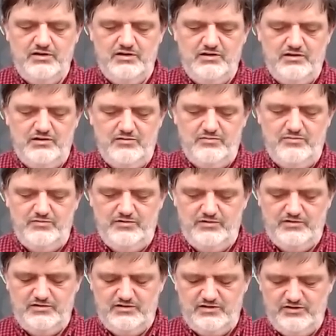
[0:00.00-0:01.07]
Um,
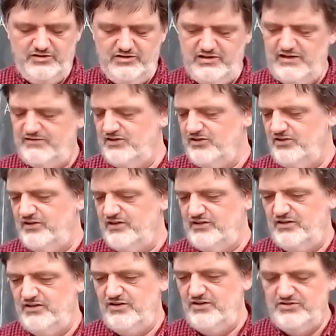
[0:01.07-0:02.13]
although you have to look at
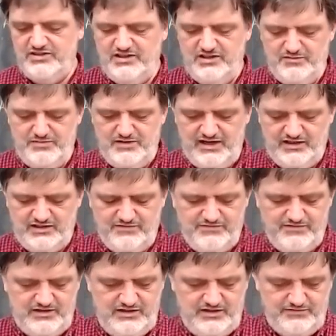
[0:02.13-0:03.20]
the notes in the back to
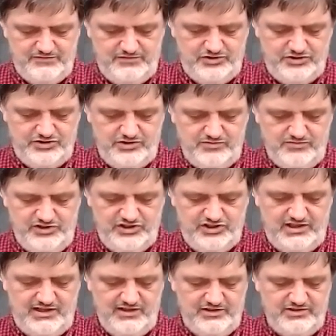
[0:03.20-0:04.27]
find out for sure which
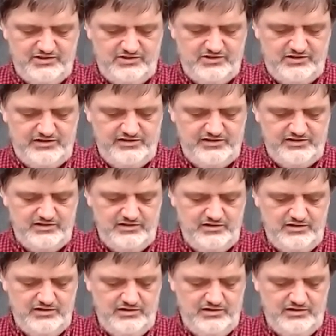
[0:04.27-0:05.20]
titles are hers.